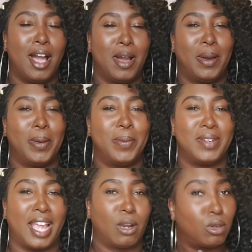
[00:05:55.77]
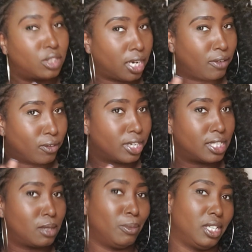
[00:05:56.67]
Not crochet
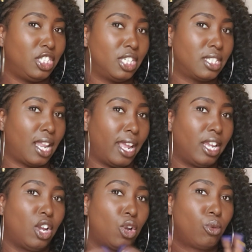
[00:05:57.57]
frizz, but just like